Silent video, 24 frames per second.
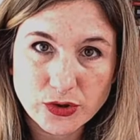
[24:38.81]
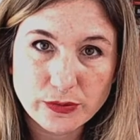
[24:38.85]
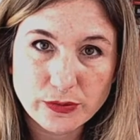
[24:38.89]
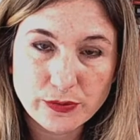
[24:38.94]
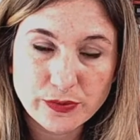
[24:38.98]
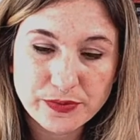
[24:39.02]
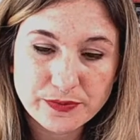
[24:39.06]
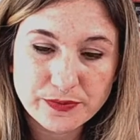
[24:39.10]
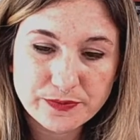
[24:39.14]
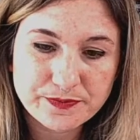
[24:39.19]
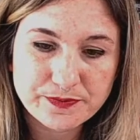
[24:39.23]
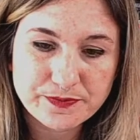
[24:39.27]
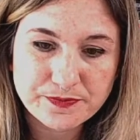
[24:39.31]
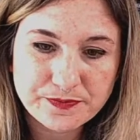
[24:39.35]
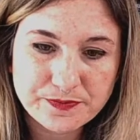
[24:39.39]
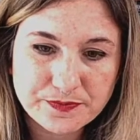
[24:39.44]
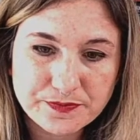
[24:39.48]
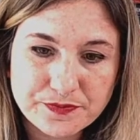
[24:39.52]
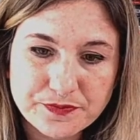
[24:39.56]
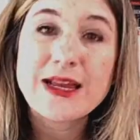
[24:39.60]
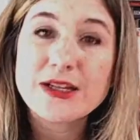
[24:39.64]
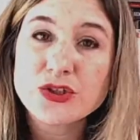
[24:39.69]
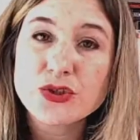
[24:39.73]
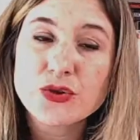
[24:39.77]
group.
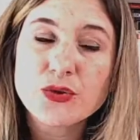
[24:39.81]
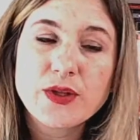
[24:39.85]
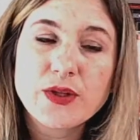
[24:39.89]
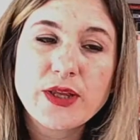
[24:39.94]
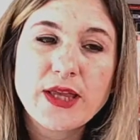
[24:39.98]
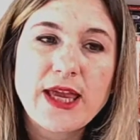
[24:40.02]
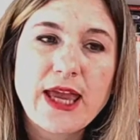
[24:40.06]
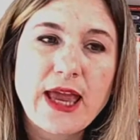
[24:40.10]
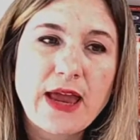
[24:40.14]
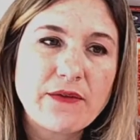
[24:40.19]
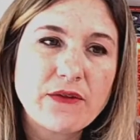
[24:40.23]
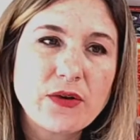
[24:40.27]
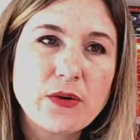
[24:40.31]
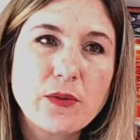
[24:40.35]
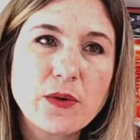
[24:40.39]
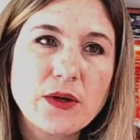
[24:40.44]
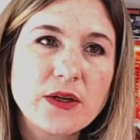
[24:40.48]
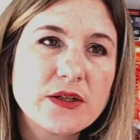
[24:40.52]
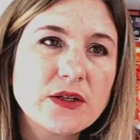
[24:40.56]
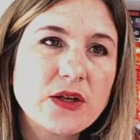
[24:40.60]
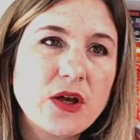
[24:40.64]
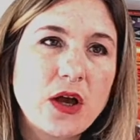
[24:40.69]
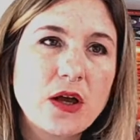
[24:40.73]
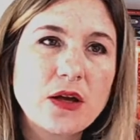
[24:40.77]
So naturally,
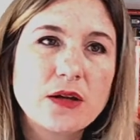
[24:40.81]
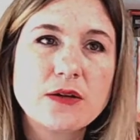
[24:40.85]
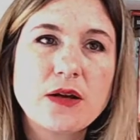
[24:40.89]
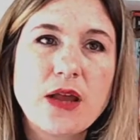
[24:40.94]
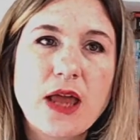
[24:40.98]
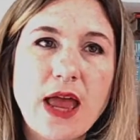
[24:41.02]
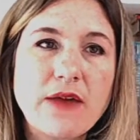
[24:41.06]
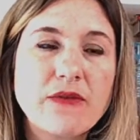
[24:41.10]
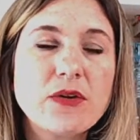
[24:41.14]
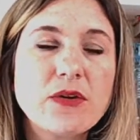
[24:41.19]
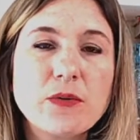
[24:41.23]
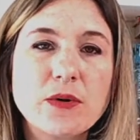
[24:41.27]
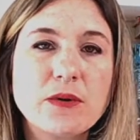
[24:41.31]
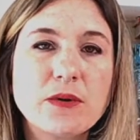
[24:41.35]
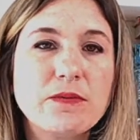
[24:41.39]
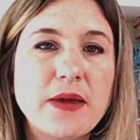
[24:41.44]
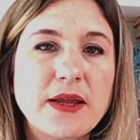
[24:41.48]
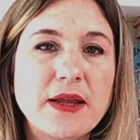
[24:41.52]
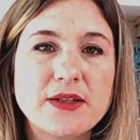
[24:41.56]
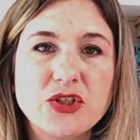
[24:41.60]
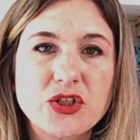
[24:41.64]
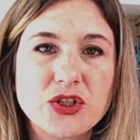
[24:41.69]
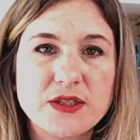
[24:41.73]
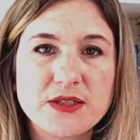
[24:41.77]

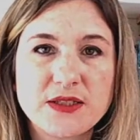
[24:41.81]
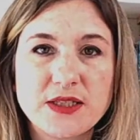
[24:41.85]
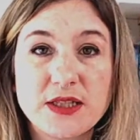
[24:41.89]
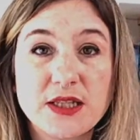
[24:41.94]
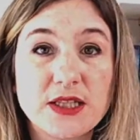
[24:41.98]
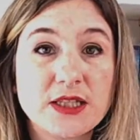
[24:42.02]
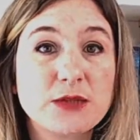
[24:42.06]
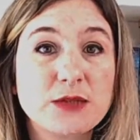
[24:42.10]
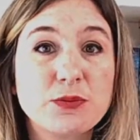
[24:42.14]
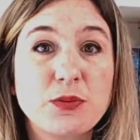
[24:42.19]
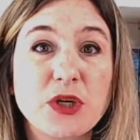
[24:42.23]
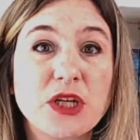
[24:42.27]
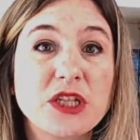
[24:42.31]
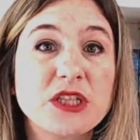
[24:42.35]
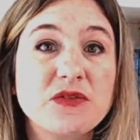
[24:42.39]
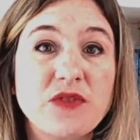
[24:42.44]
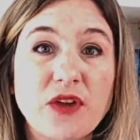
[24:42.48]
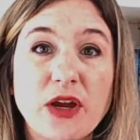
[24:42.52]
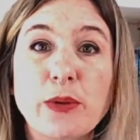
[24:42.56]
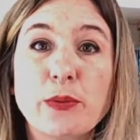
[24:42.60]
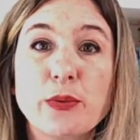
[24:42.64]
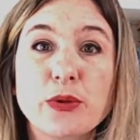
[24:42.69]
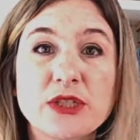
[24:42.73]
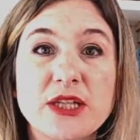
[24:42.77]
everyone mentions that this
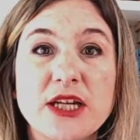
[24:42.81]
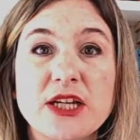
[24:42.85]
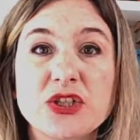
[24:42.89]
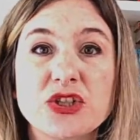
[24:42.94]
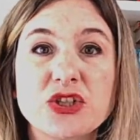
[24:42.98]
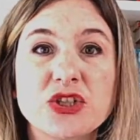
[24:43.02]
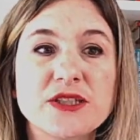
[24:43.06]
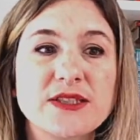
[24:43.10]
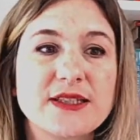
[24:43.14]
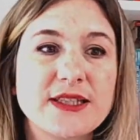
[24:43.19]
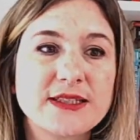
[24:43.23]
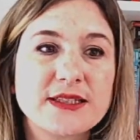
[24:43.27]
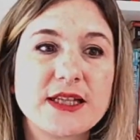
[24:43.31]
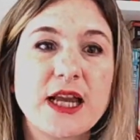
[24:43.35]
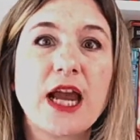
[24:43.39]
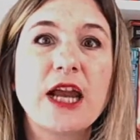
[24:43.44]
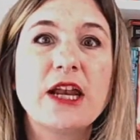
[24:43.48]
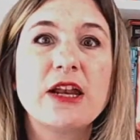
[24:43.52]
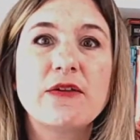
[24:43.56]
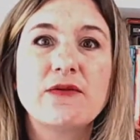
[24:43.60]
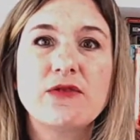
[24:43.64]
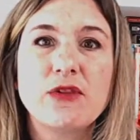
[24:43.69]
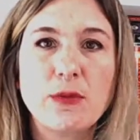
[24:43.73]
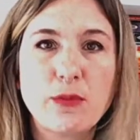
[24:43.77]
book is very pretentious.
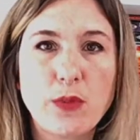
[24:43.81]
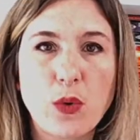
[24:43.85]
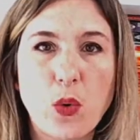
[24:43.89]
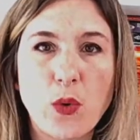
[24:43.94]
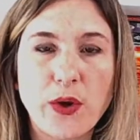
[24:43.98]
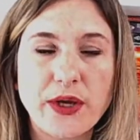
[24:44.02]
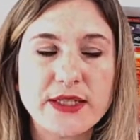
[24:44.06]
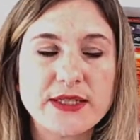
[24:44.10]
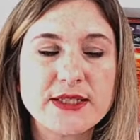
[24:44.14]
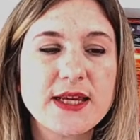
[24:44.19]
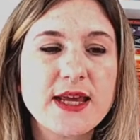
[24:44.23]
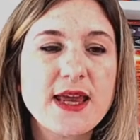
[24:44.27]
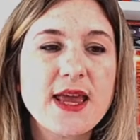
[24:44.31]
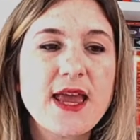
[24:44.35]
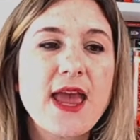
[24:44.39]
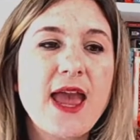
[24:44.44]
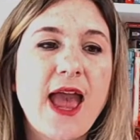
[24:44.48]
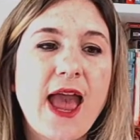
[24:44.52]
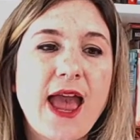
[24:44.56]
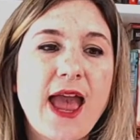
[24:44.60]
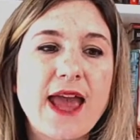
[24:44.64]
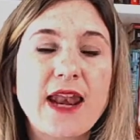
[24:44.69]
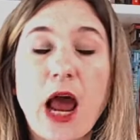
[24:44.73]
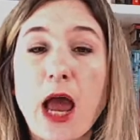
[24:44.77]
That's kind of the point.
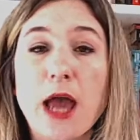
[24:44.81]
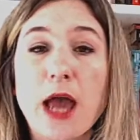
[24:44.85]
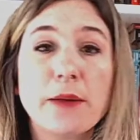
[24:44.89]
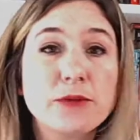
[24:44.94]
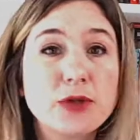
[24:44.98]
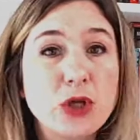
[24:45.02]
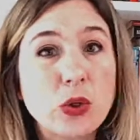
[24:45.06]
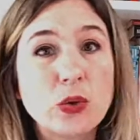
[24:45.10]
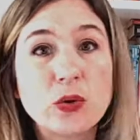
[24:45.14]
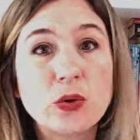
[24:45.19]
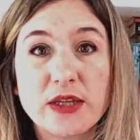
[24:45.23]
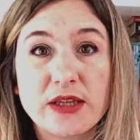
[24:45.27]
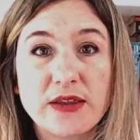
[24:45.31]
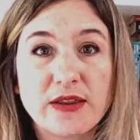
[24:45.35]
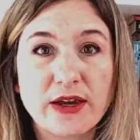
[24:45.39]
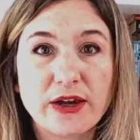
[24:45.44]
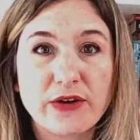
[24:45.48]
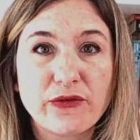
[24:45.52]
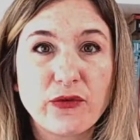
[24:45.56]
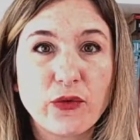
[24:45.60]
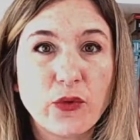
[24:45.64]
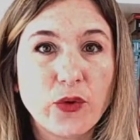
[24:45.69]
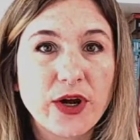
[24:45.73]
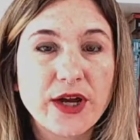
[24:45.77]
And I'm
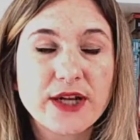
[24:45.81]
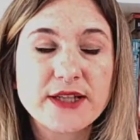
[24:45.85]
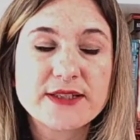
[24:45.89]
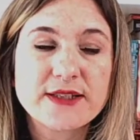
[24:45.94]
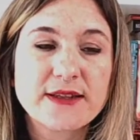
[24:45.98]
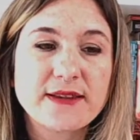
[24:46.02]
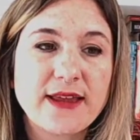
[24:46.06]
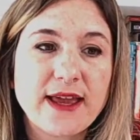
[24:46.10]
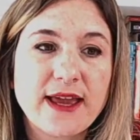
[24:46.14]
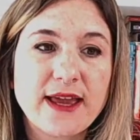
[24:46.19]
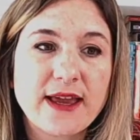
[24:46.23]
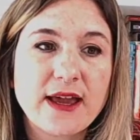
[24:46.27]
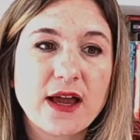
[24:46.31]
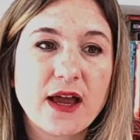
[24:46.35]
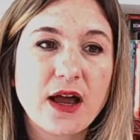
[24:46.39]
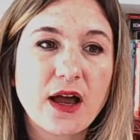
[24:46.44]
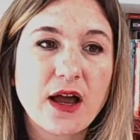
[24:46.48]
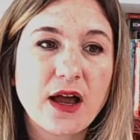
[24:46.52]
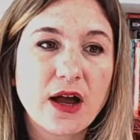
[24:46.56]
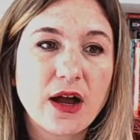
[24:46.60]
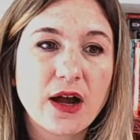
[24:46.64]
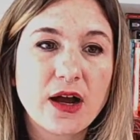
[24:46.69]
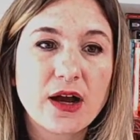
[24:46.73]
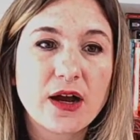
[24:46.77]
totally there for it.
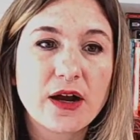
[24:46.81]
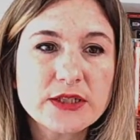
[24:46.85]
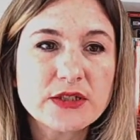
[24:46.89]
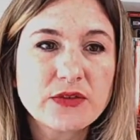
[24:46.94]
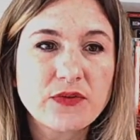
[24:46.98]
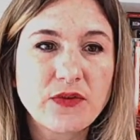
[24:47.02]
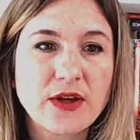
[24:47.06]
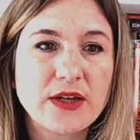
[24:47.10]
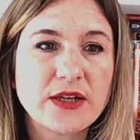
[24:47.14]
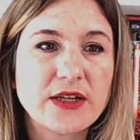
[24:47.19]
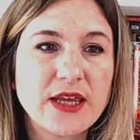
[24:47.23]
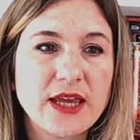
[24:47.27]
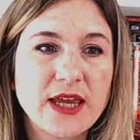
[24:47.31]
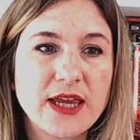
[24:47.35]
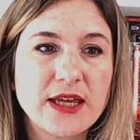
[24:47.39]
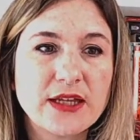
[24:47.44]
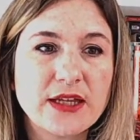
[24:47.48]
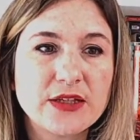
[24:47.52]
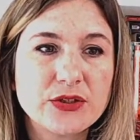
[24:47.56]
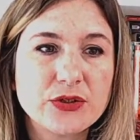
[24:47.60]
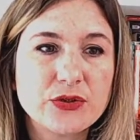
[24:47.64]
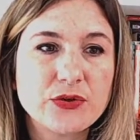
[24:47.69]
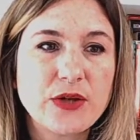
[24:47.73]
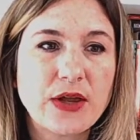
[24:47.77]
Like, trust fund
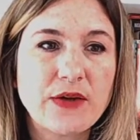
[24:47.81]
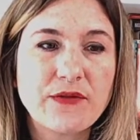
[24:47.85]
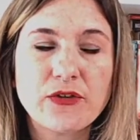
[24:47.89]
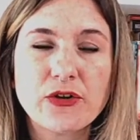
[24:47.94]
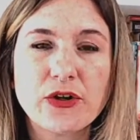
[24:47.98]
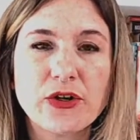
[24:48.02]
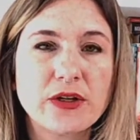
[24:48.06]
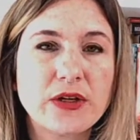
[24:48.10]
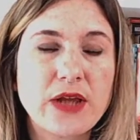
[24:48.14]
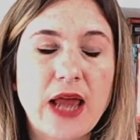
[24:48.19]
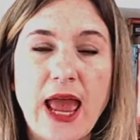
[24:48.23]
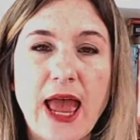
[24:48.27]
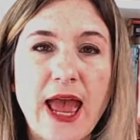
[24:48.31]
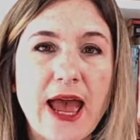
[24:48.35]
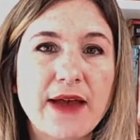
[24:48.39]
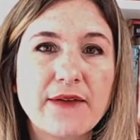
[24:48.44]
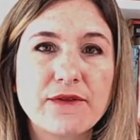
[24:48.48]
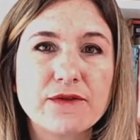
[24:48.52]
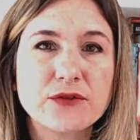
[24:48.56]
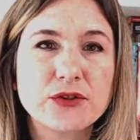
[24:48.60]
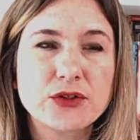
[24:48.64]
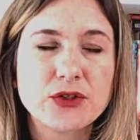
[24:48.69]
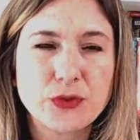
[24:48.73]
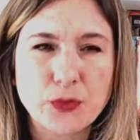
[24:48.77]
kids who never
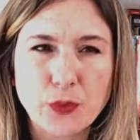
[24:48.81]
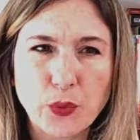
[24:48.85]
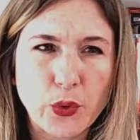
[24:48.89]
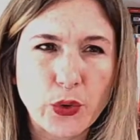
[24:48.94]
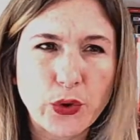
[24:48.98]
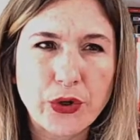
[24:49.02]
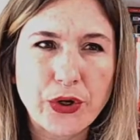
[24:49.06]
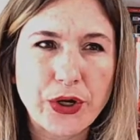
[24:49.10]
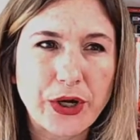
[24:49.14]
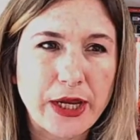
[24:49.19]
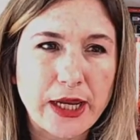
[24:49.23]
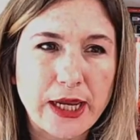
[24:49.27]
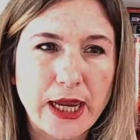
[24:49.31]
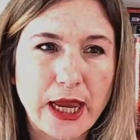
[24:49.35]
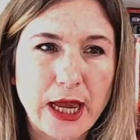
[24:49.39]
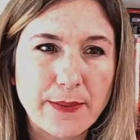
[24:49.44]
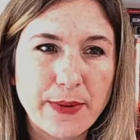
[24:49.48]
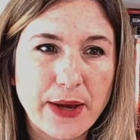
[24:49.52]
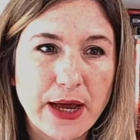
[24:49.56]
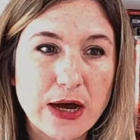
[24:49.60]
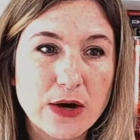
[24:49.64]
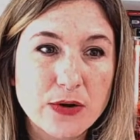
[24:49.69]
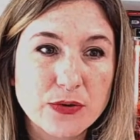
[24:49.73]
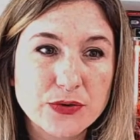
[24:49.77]
have to
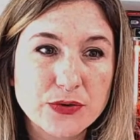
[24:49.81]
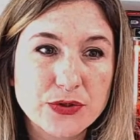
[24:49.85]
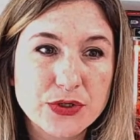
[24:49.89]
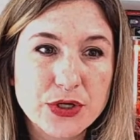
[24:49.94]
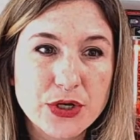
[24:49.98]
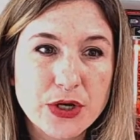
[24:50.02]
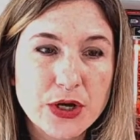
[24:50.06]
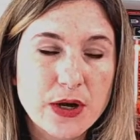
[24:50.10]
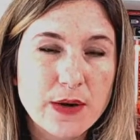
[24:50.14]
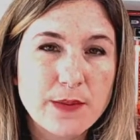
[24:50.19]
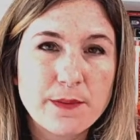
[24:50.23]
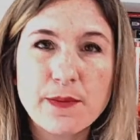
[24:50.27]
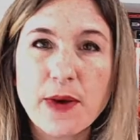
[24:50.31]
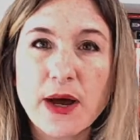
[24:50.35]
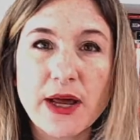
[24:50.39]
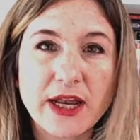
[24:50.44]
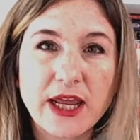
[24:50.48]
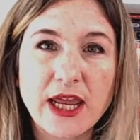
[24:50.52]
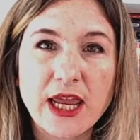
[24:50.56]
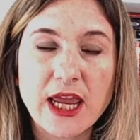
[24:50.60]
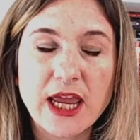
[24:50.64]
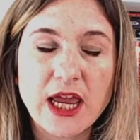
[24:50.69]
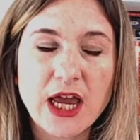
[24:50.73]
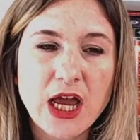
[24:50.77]
worry about
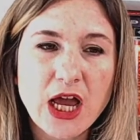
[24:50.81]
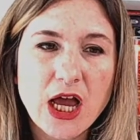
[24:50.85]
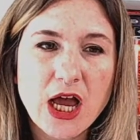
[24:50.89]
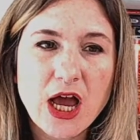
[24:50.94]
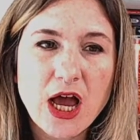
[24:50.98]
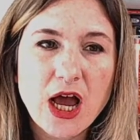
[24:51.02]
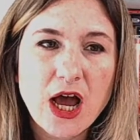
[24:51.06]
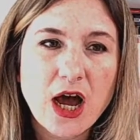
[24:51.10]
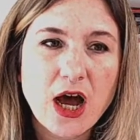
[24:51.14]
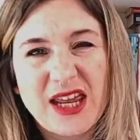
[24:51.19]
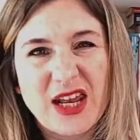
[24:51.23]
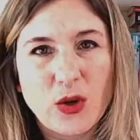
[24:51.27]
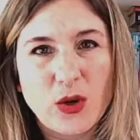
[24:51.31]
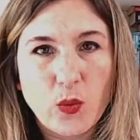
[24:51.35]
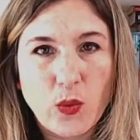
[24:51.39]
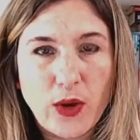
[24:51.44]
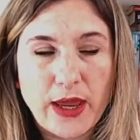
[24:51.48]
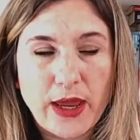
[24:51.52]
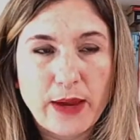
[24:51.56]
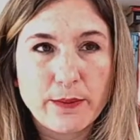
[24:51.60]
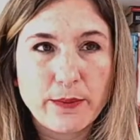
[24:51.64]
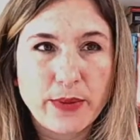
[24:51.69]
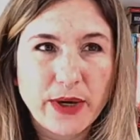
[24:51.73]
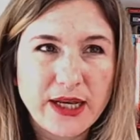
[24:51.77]
money. I mean,
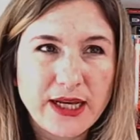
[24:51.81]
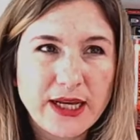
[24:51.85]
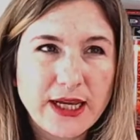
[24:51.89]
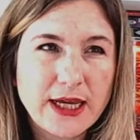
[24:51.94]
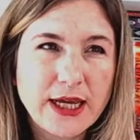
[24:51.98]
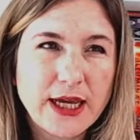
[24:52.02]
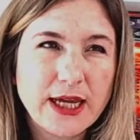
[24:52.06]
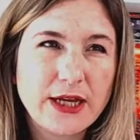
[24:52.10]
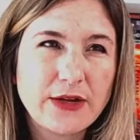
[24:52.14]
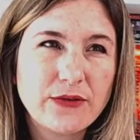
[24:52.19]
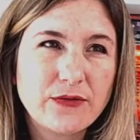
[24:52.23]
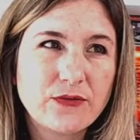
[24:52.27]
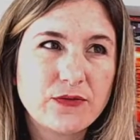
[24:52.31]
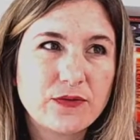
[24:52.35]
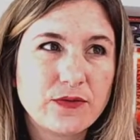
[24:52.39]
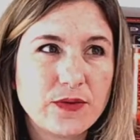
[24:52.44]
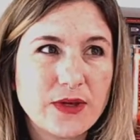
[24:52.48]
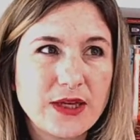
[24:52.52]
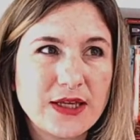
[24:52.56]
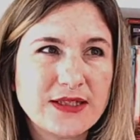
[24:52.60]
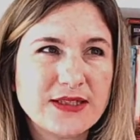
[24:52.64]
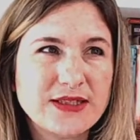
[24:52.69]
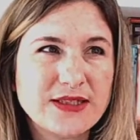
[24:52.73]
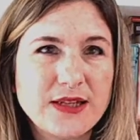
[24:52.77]
in a way, Bunny kind
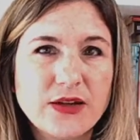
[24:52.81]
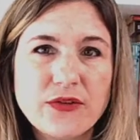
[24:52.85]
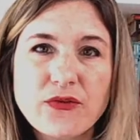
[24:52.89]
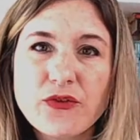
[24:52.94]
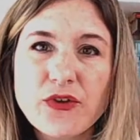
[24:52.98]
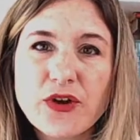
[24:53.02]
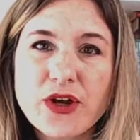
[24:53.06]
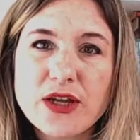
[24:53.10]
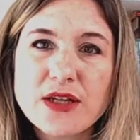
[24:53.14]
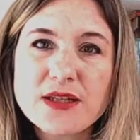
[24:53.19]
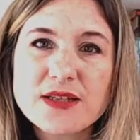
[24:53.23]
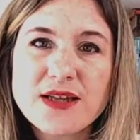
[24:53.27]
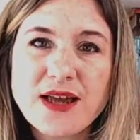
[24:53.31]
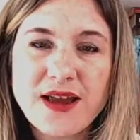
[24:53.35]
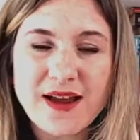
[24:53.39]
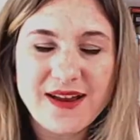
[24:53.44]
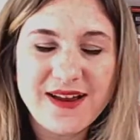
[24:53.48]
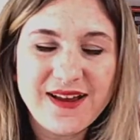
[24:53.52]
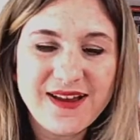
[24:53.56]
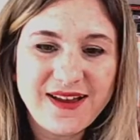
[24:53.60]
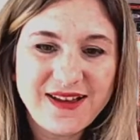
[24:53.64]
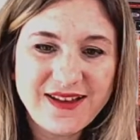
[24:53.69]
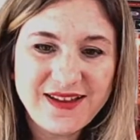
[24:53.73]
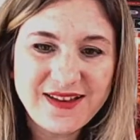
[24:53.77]
of is different.